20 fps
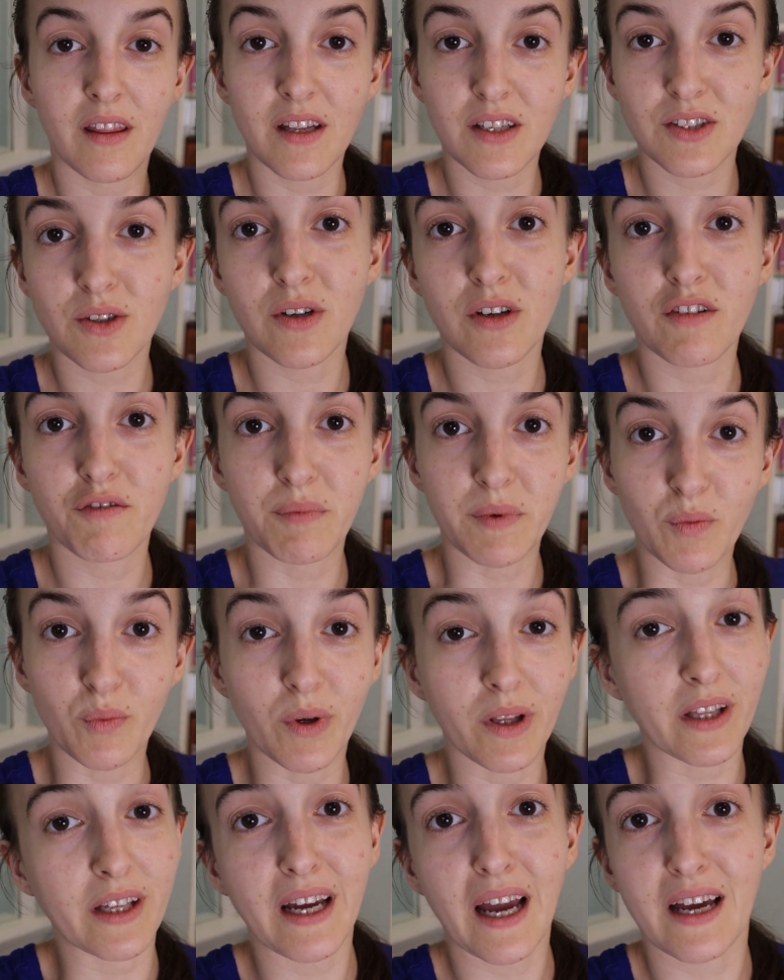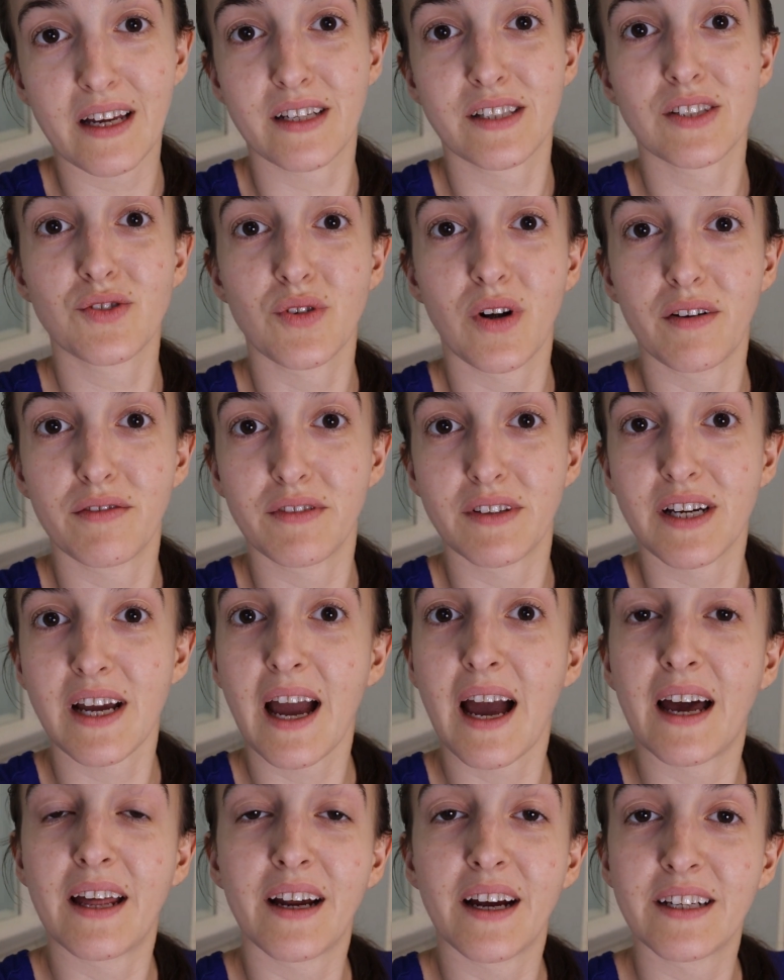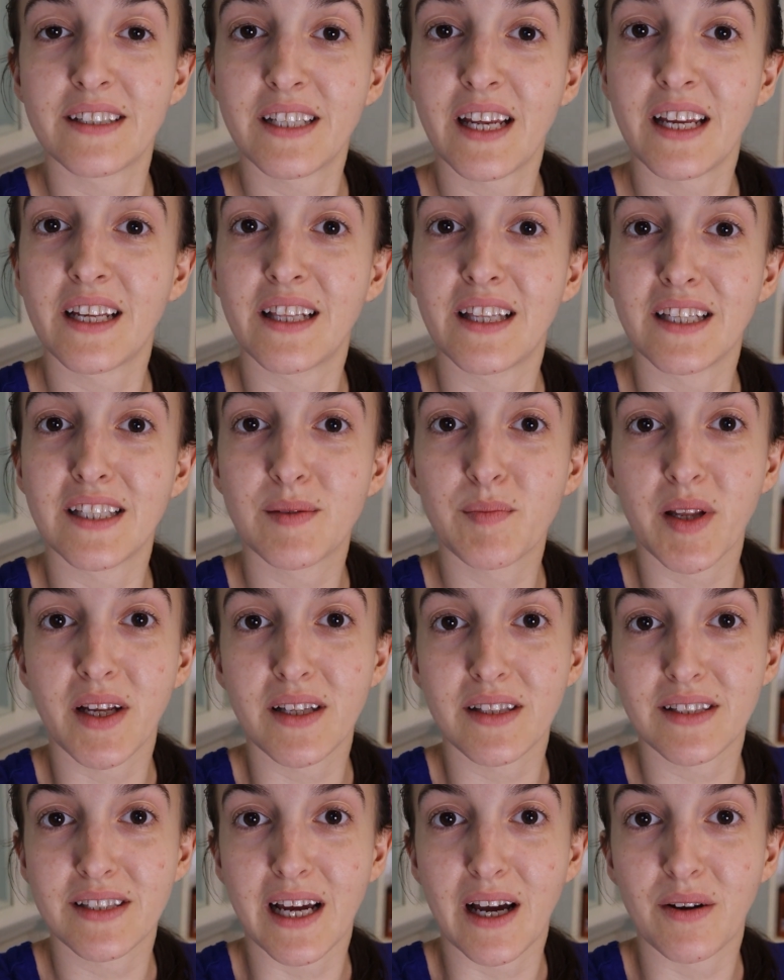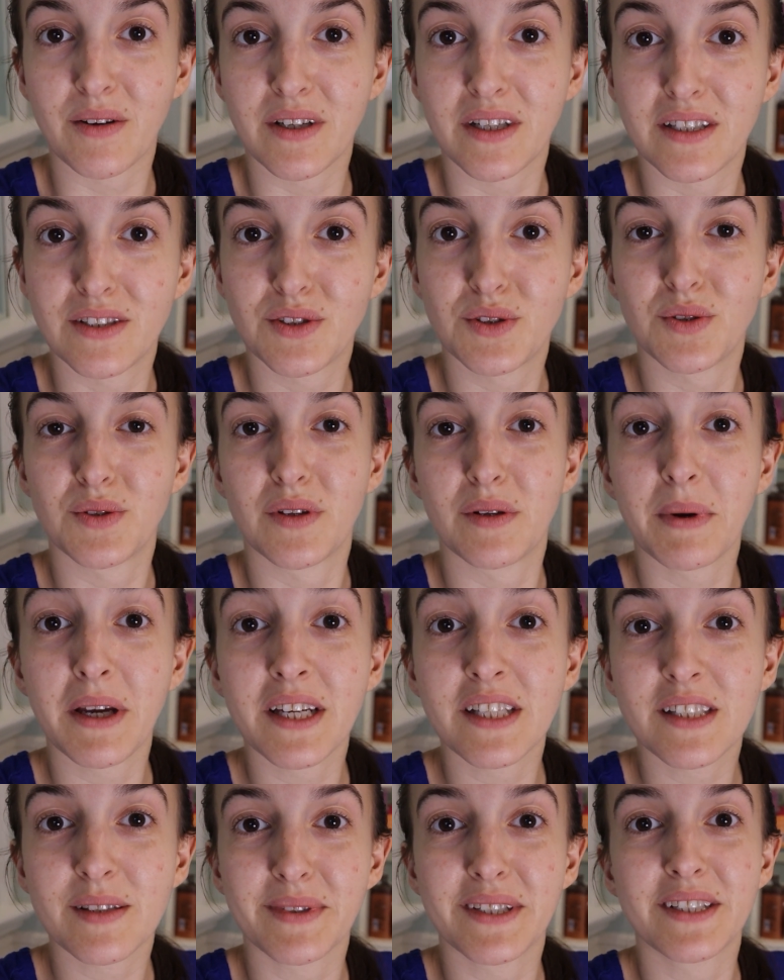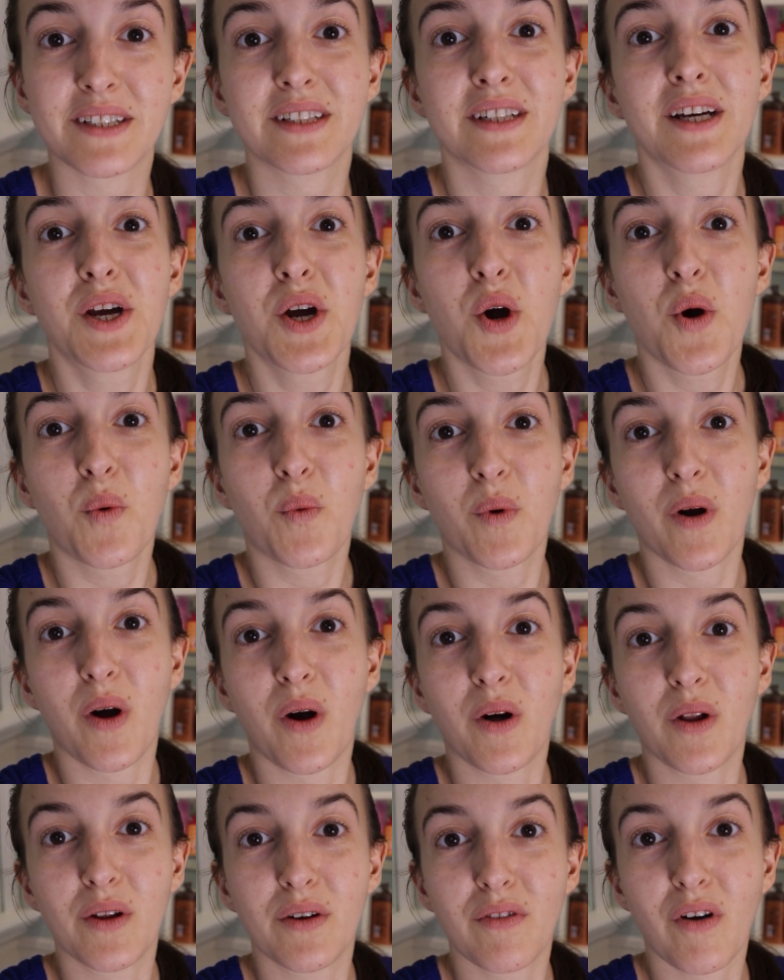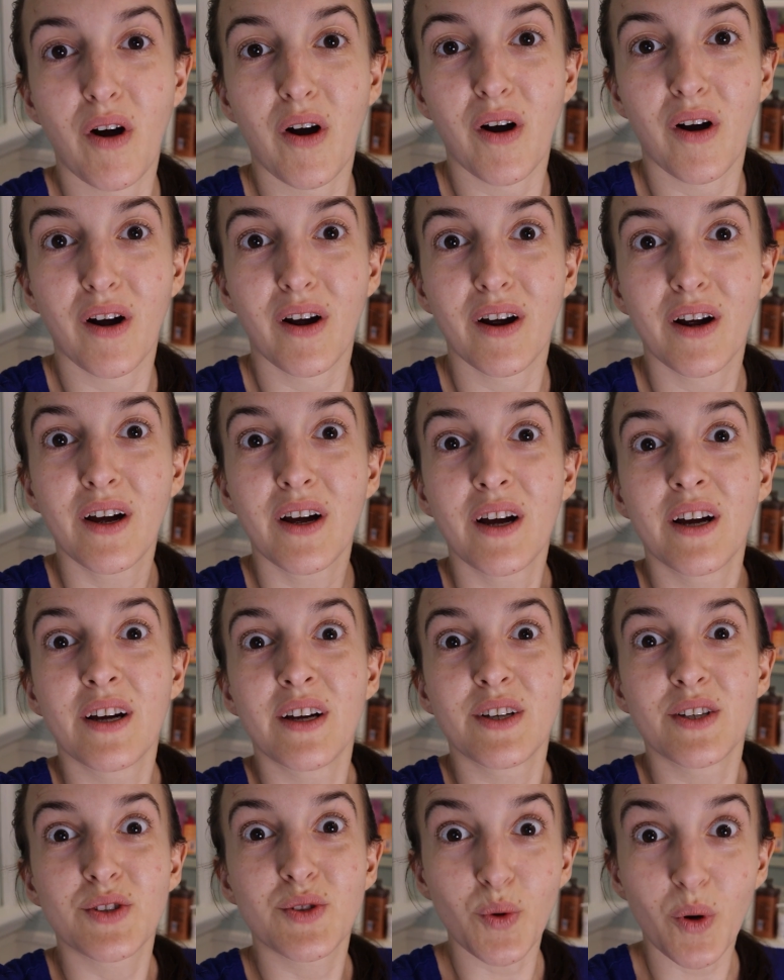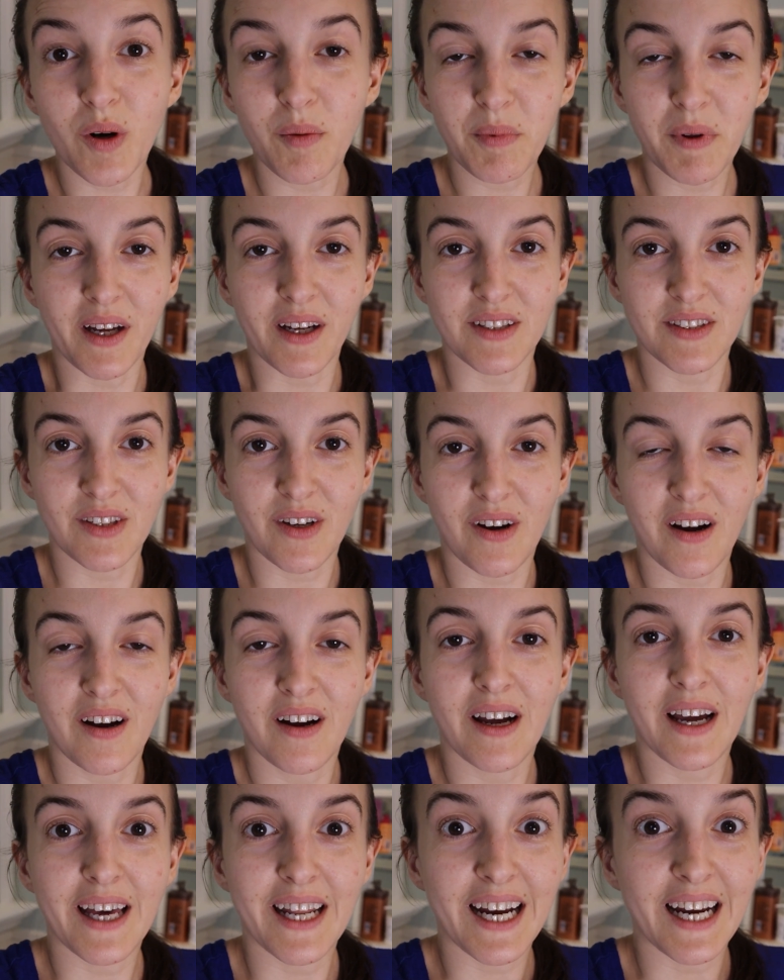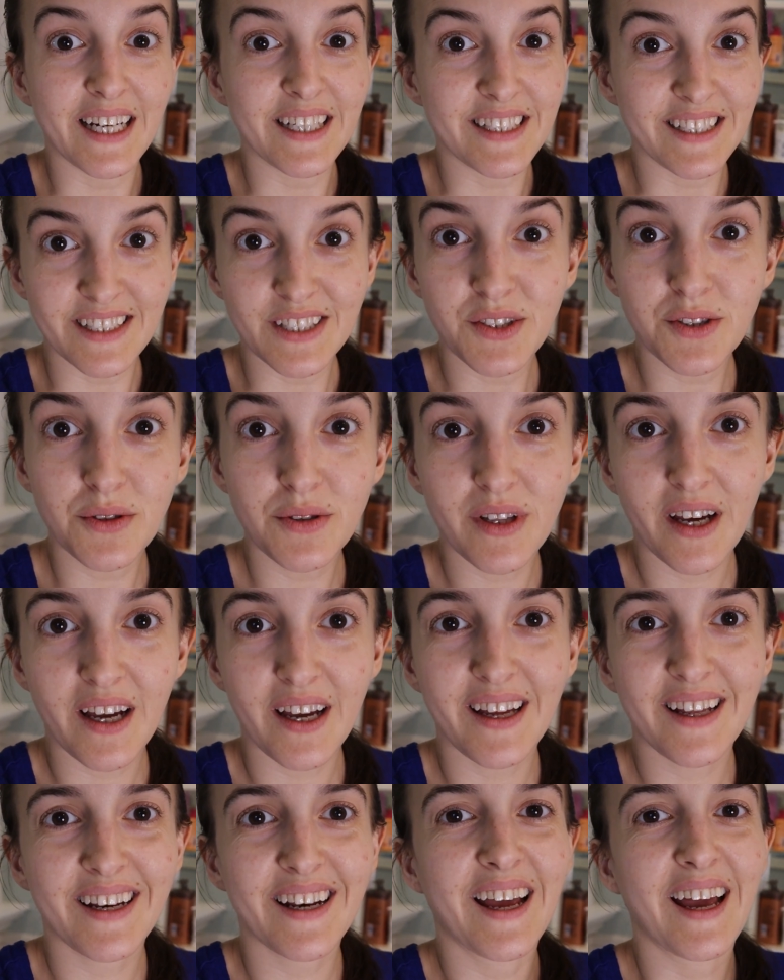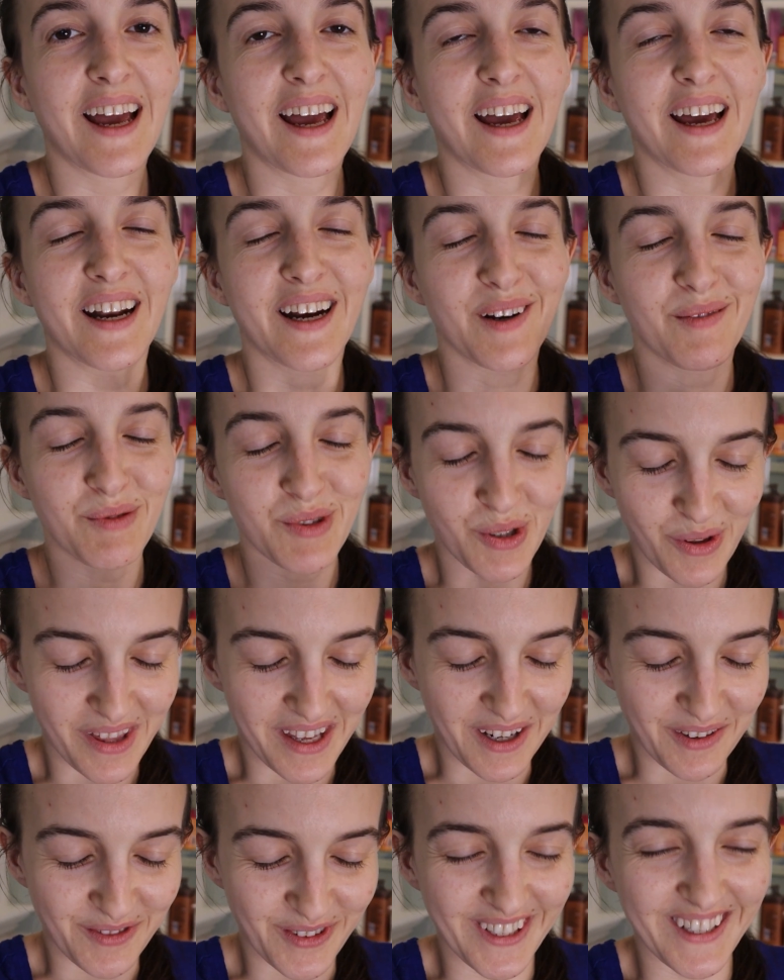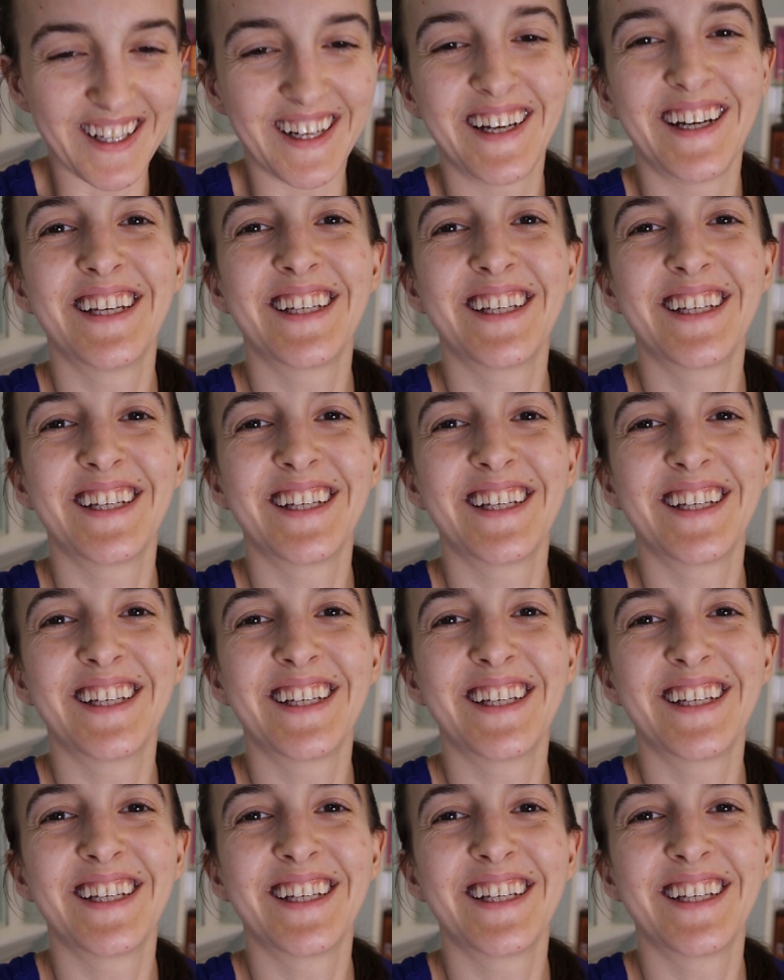This could have been really catastrophic had I taken these plants down into the basement where all of our store plants are, and I didn't do that, and I'm so thankful.